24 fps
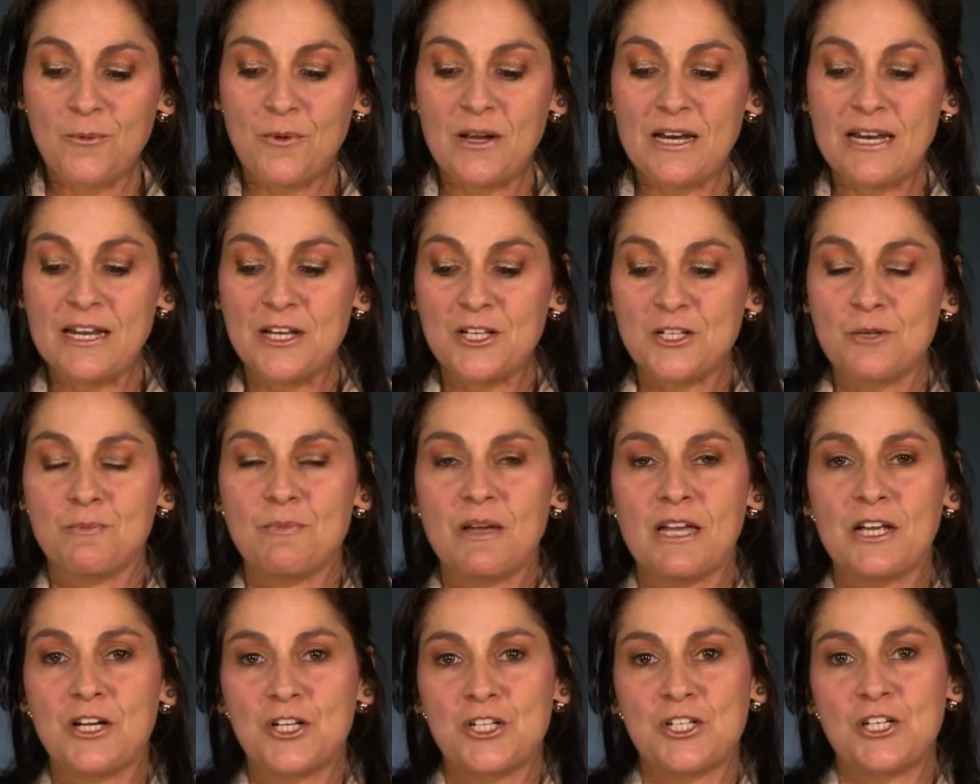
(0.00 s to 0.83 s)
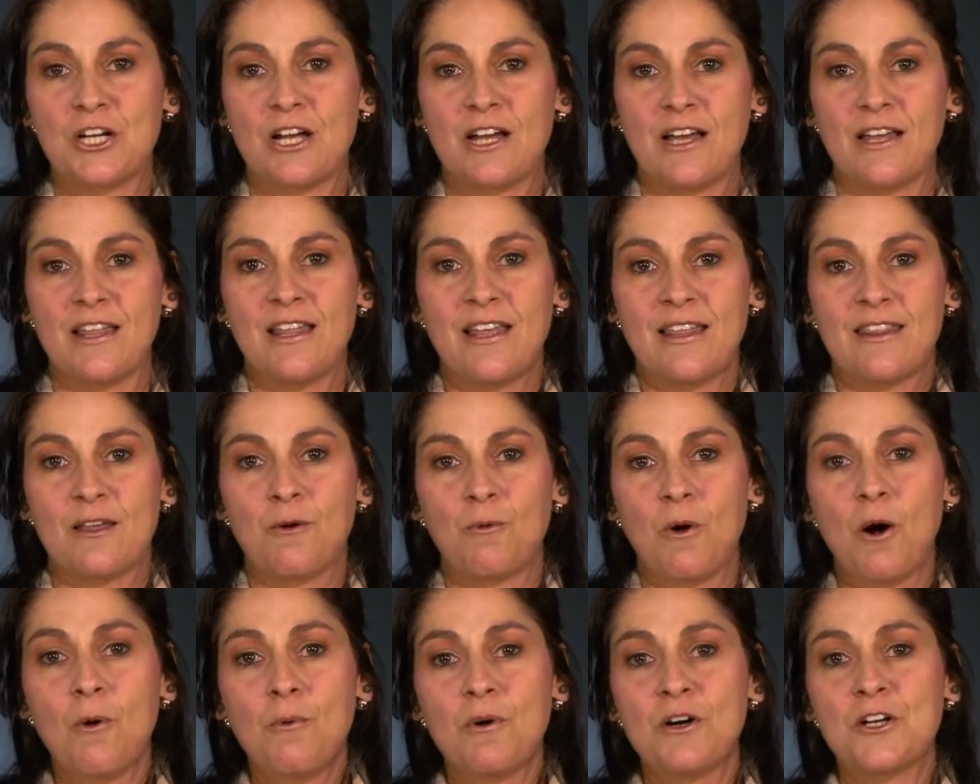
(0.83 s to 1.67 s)
we need to make sure
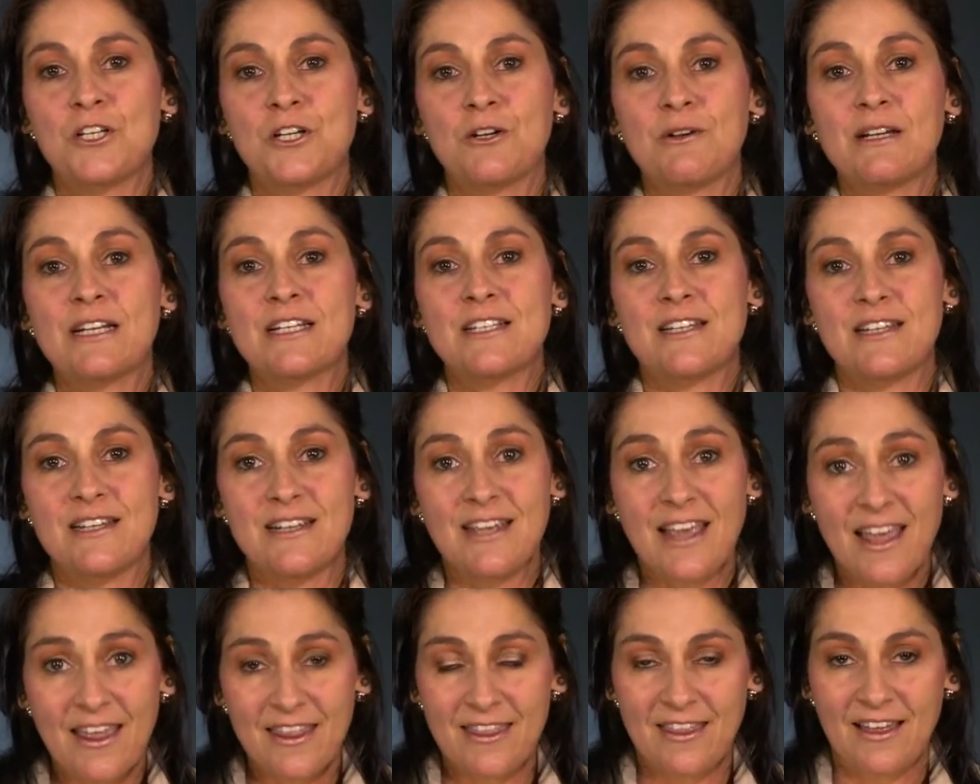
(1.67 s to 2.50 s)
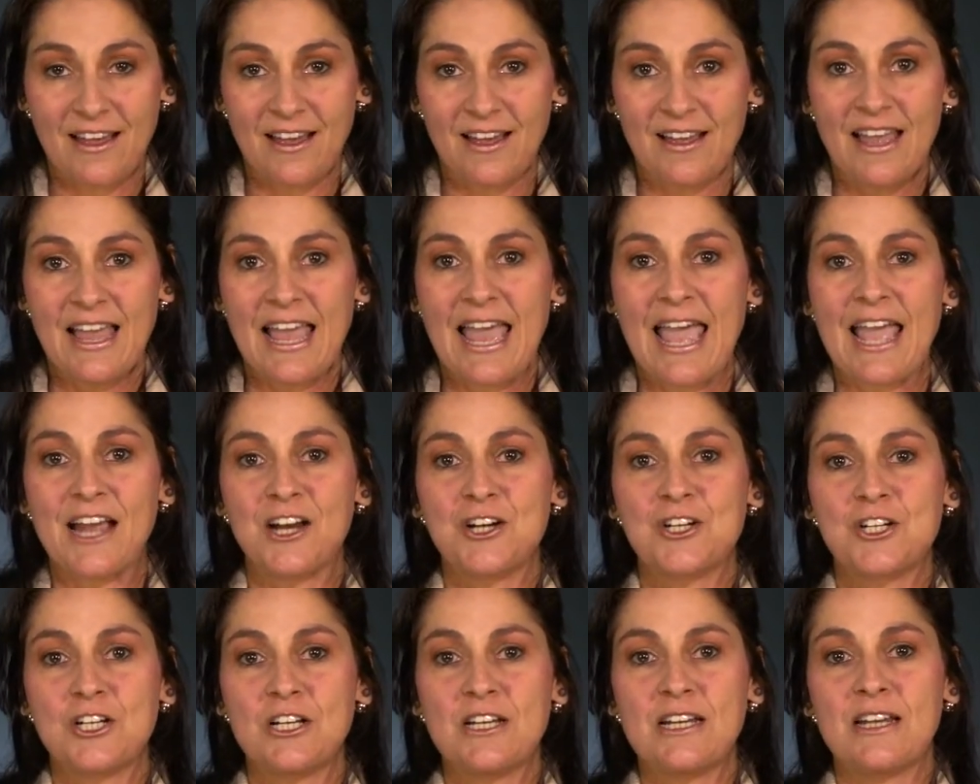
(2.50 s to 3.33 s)
that what we're doing together
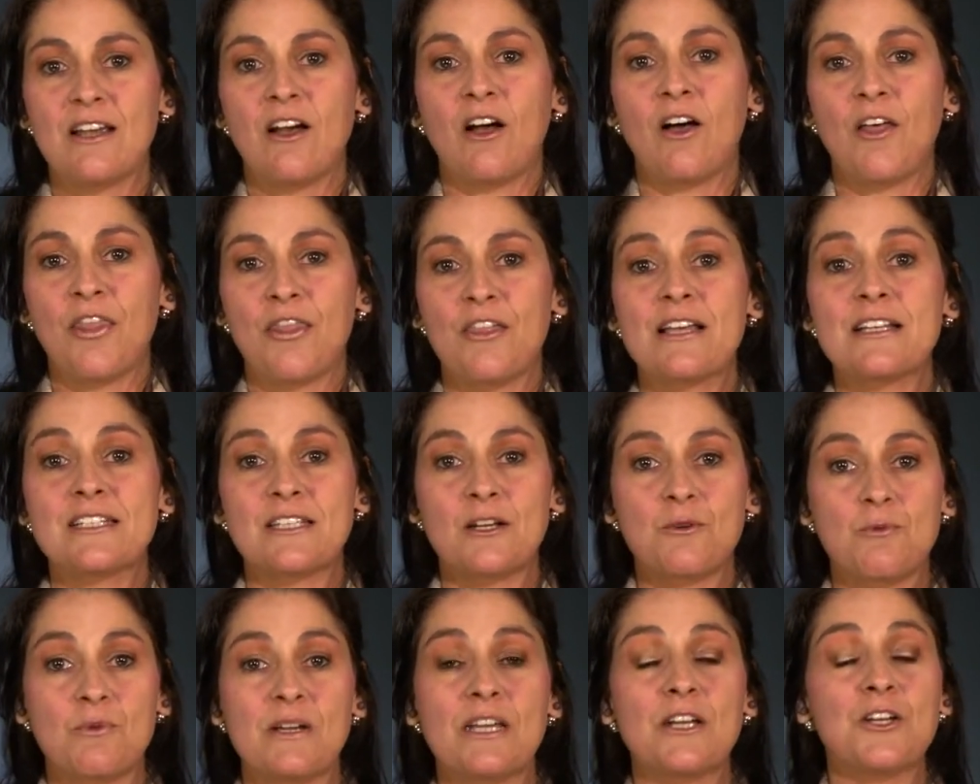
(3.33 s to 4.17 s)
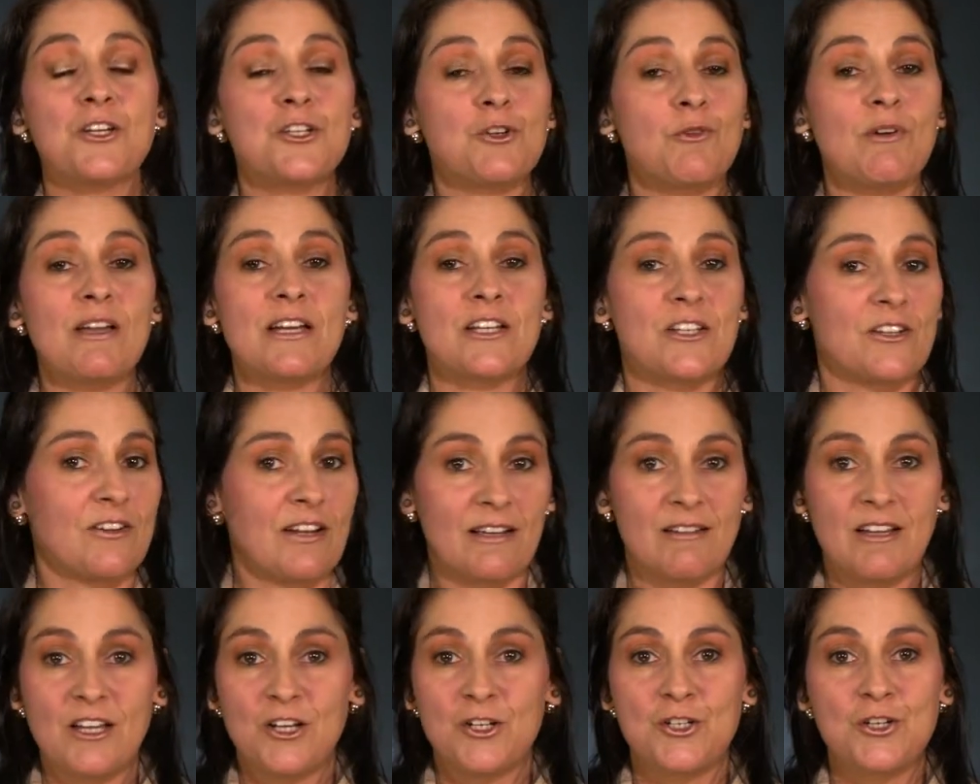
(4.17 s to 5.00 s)
actually are things that we enjoy
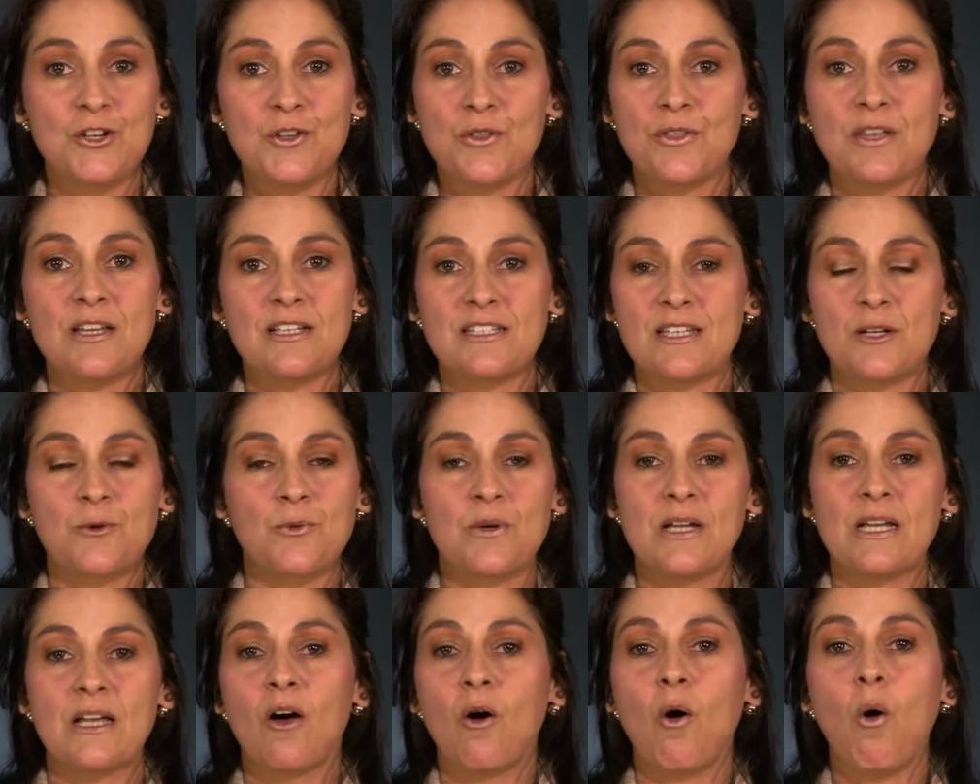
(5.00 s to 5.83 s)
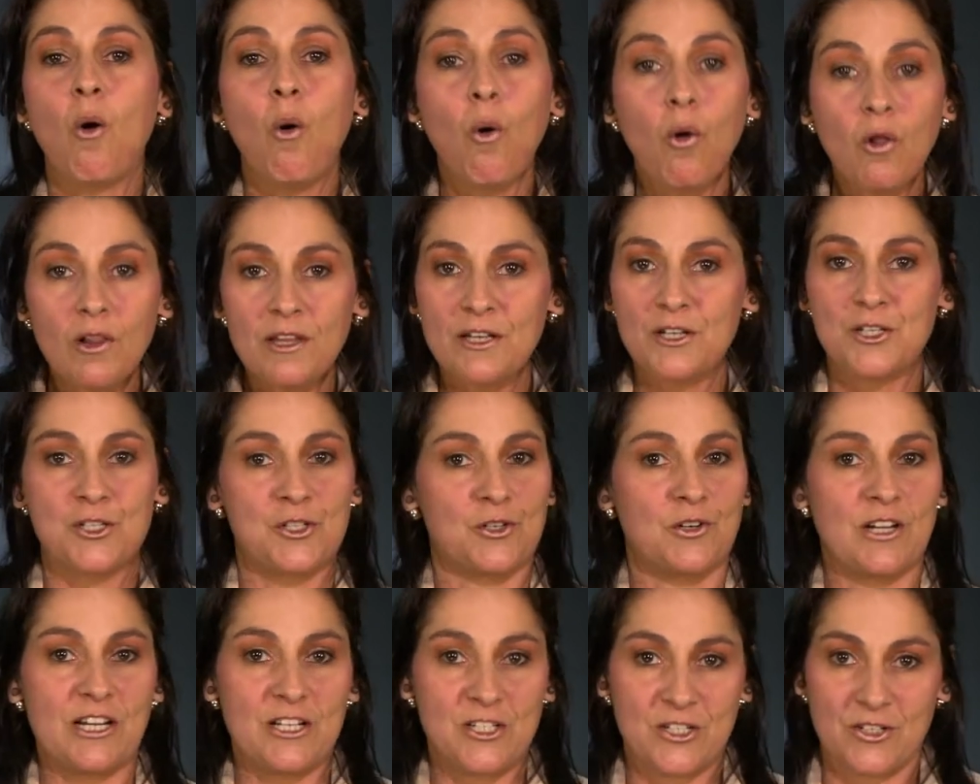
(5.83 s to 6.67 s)
doing. Do things that we all
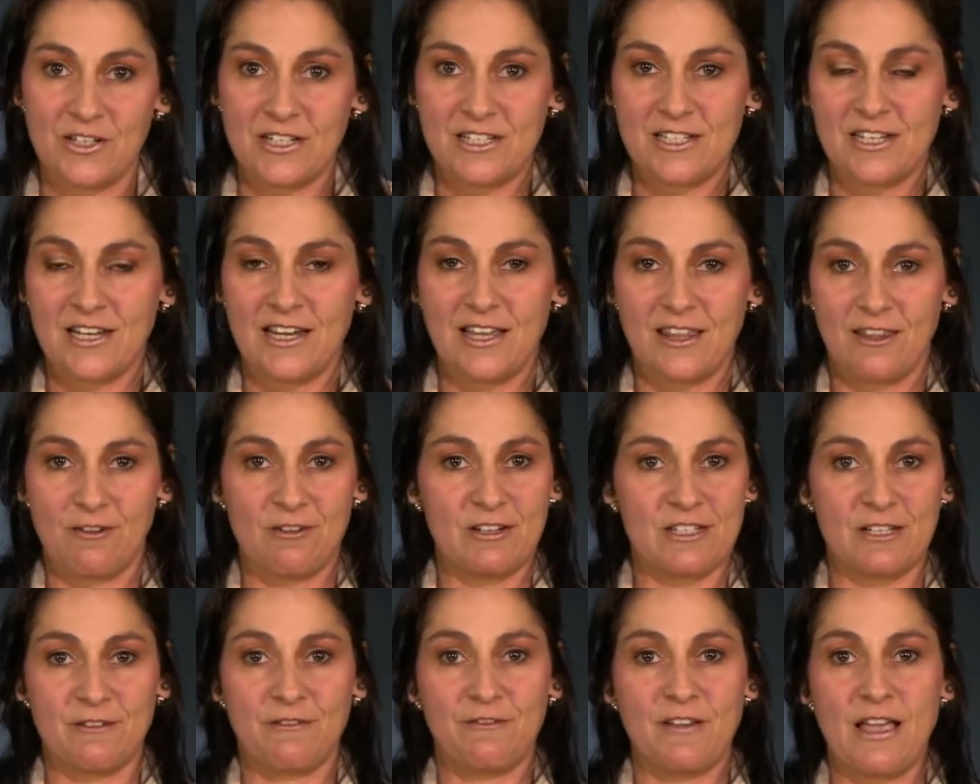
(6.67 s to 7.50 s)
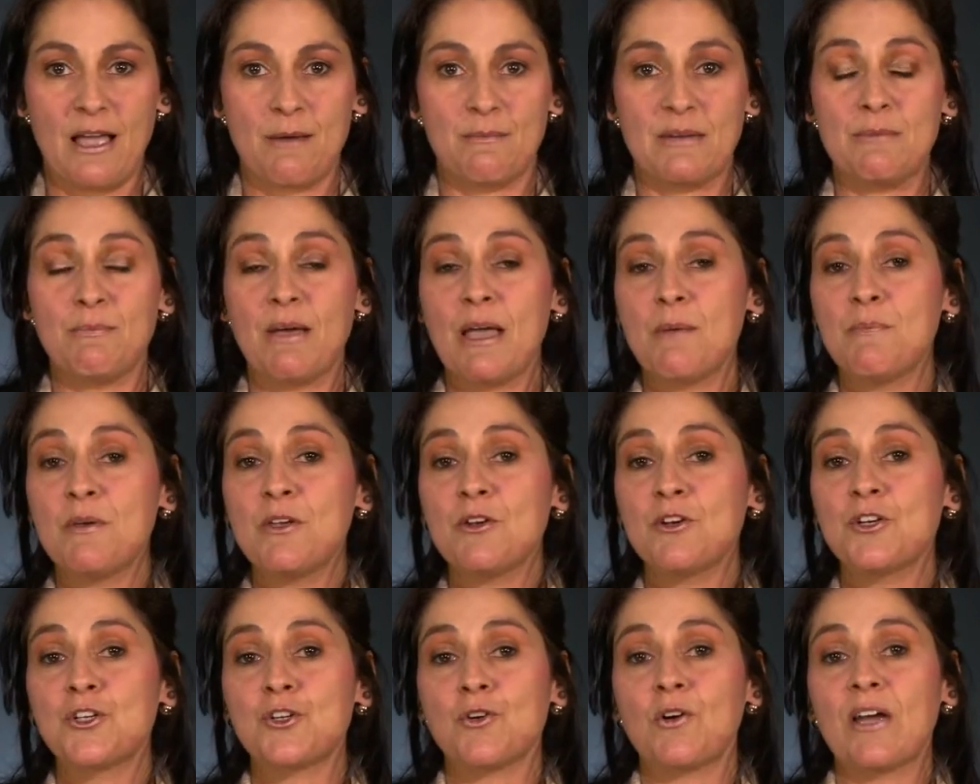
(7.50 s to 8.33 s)
enjoy doing together as a family. Maybe
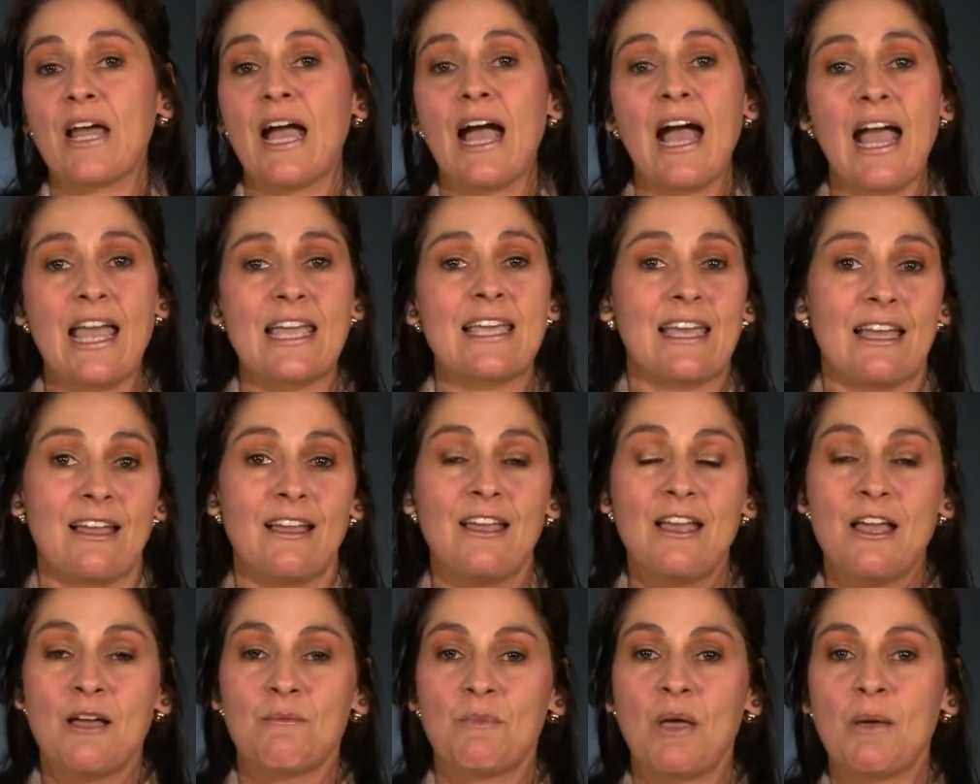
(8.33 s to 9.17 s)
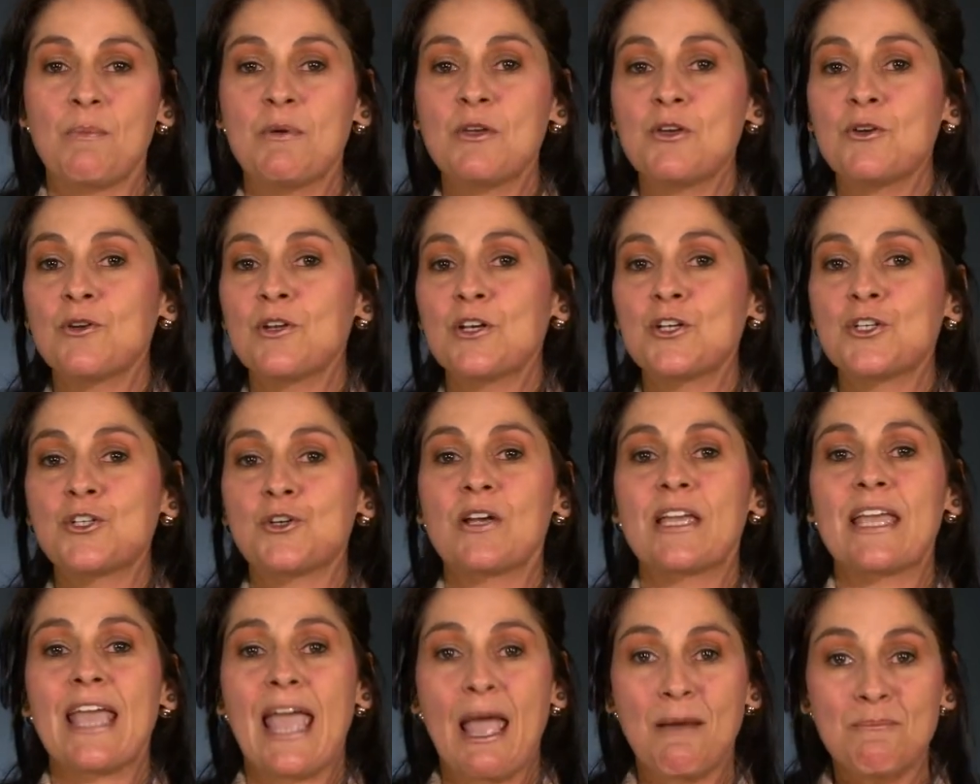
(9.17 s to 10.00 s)
you enjoy hiking. Maybe you
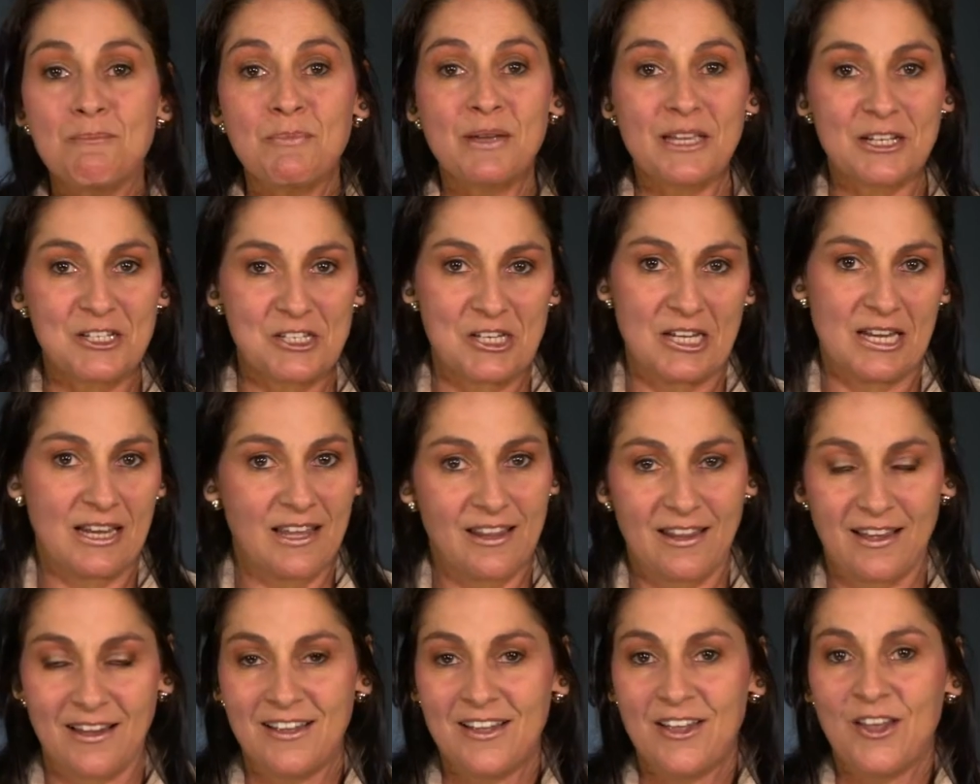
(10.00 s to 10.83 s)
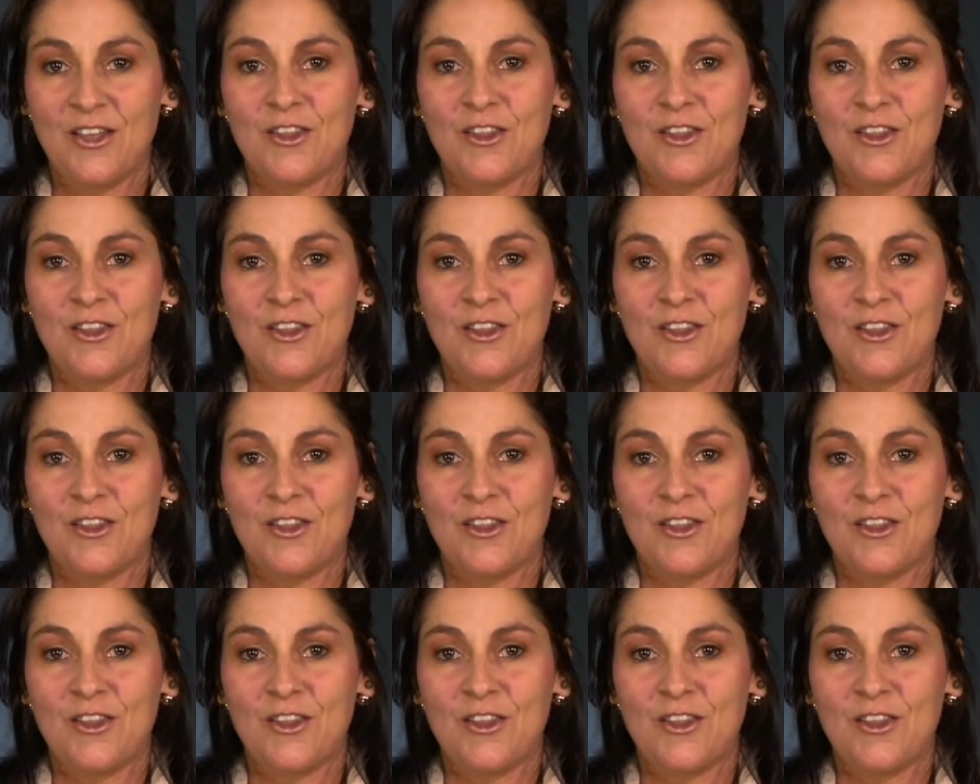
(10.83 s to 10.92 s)
enjoy camping together.